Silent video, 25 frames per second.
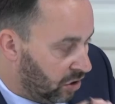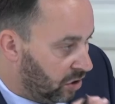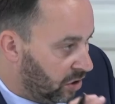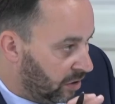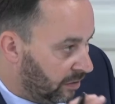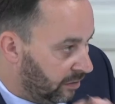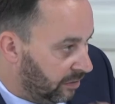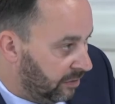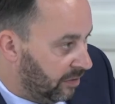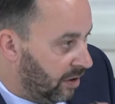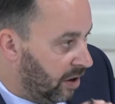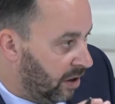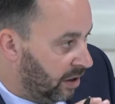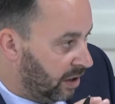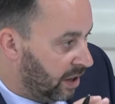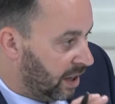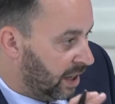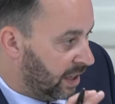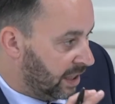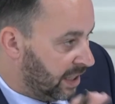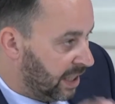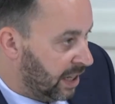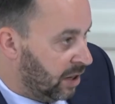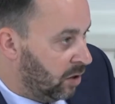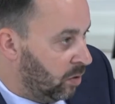confront
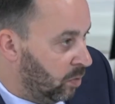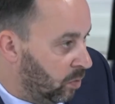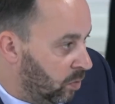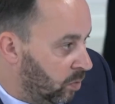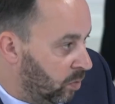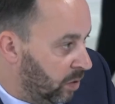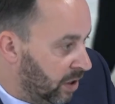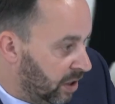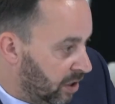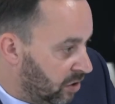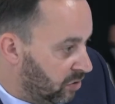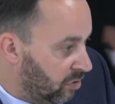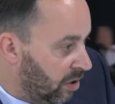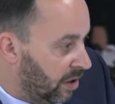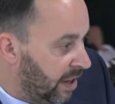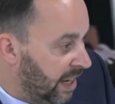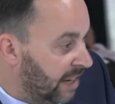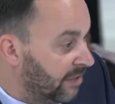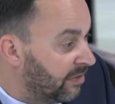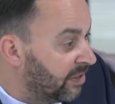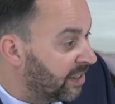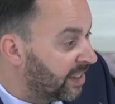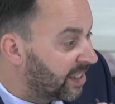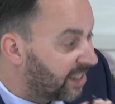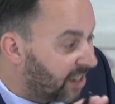and deal with Israel,
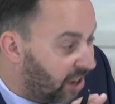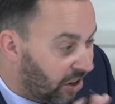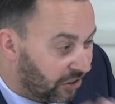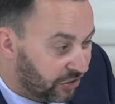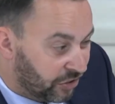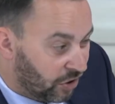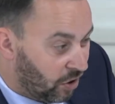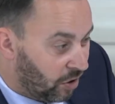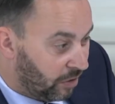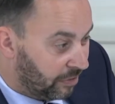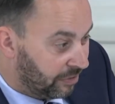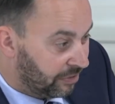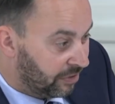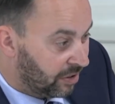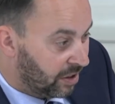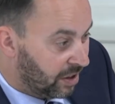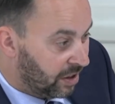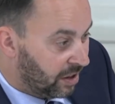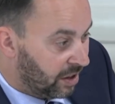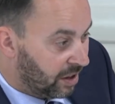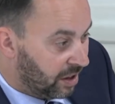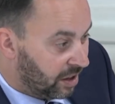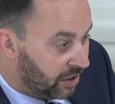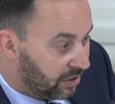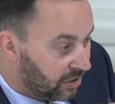even cut off
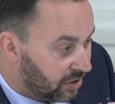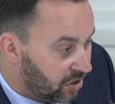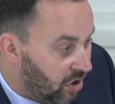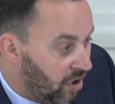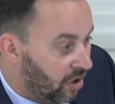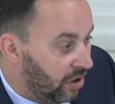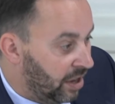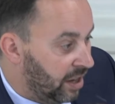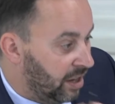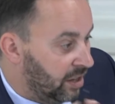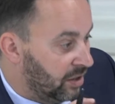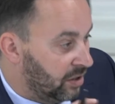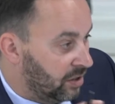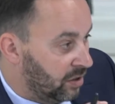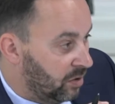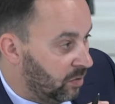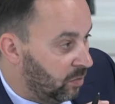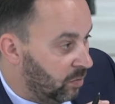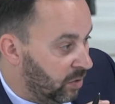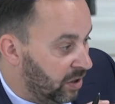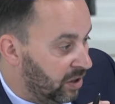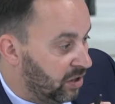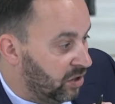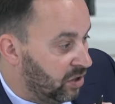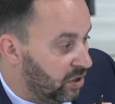ties
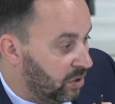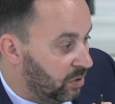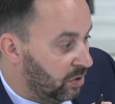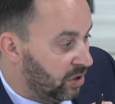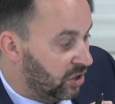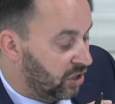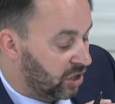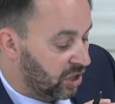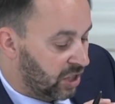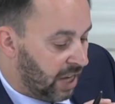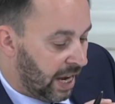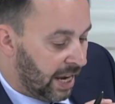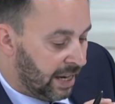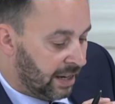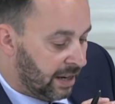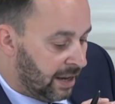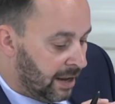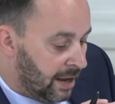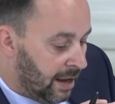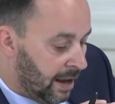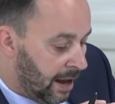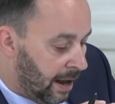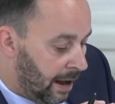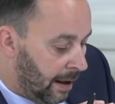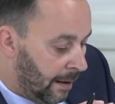with the Jewish state.
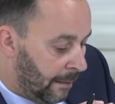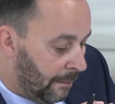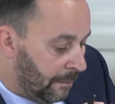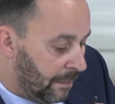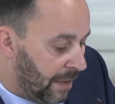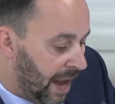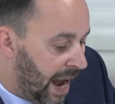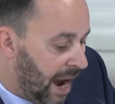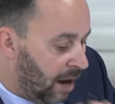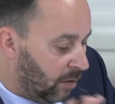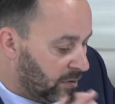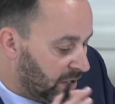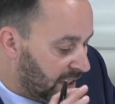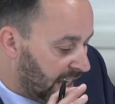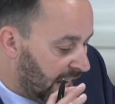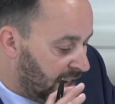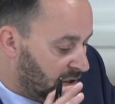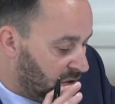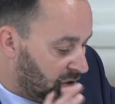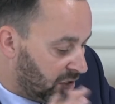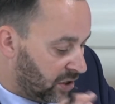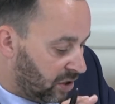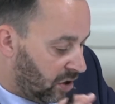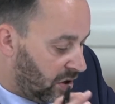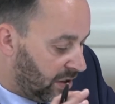How
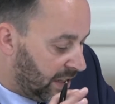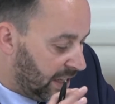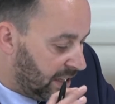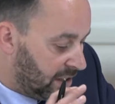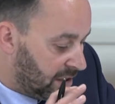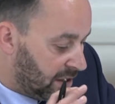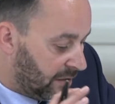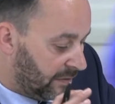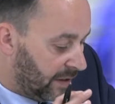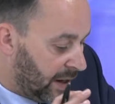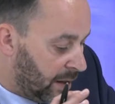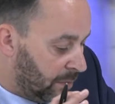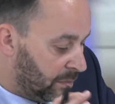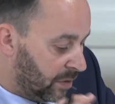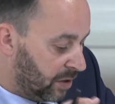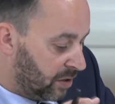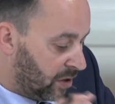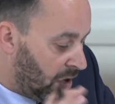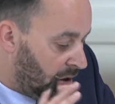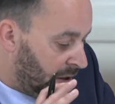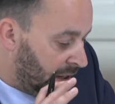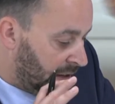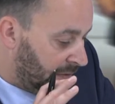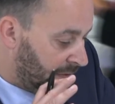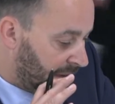dangerous are these developments,
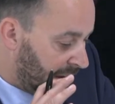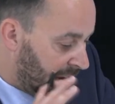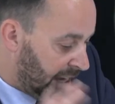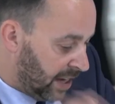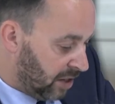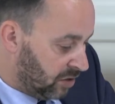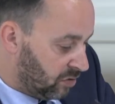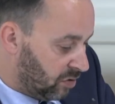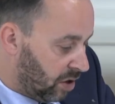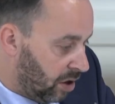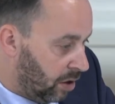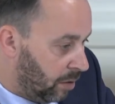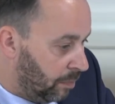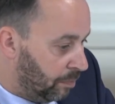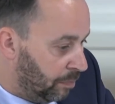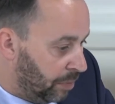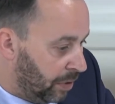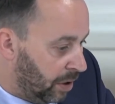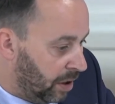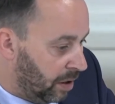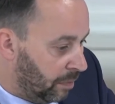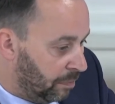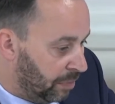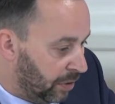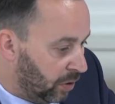not only for Israel,
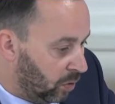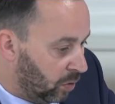but